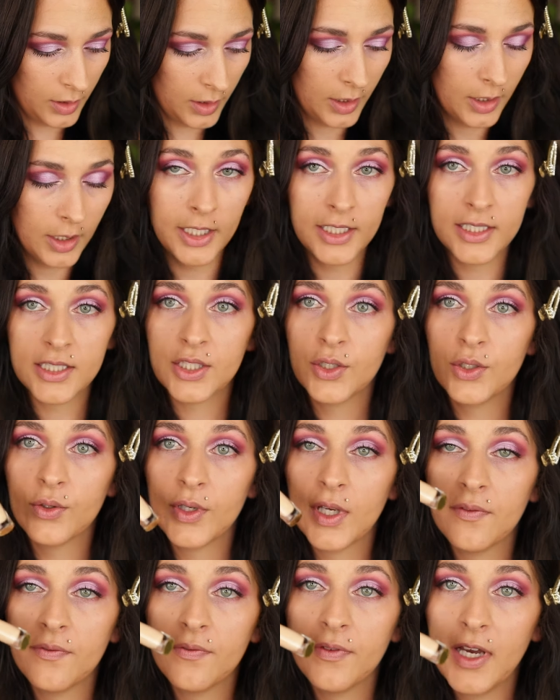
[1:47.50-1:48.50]
All right, so you
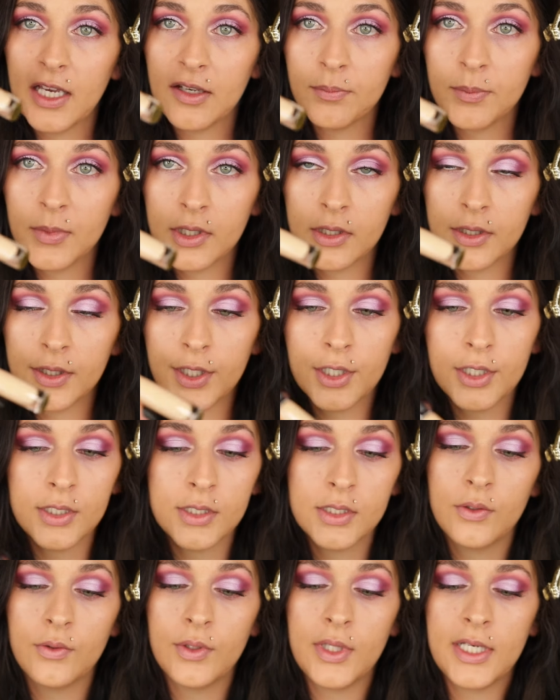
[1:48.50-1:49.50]
get 5 milliliters,
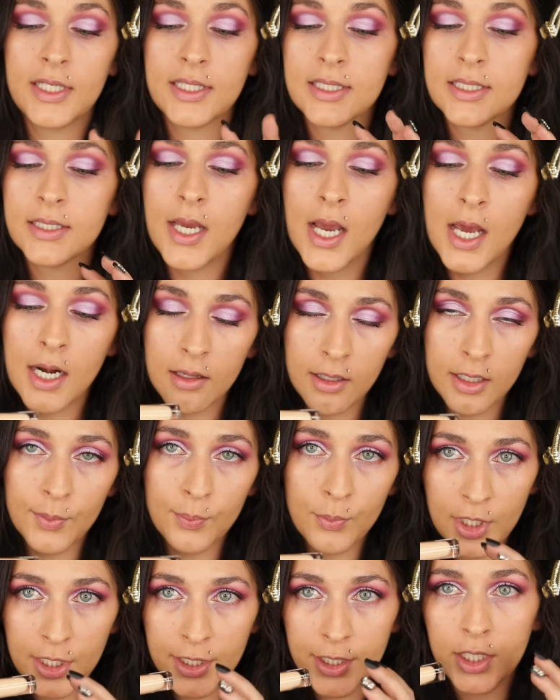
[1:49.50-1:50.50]
so that is not a lot
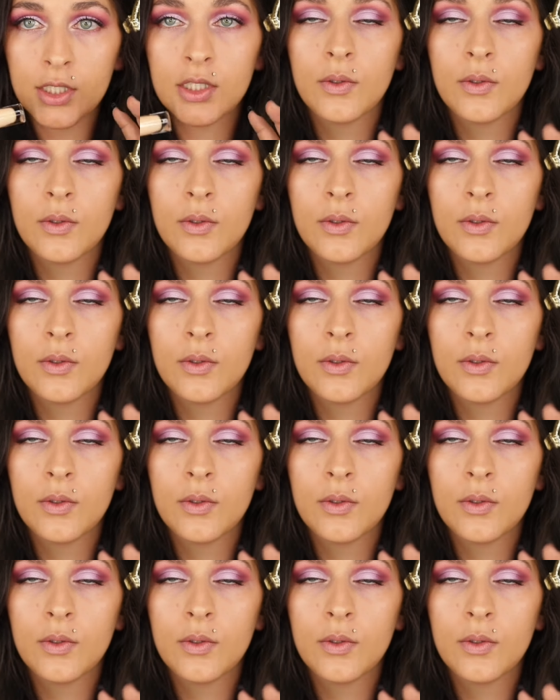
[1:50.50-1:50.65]
of product,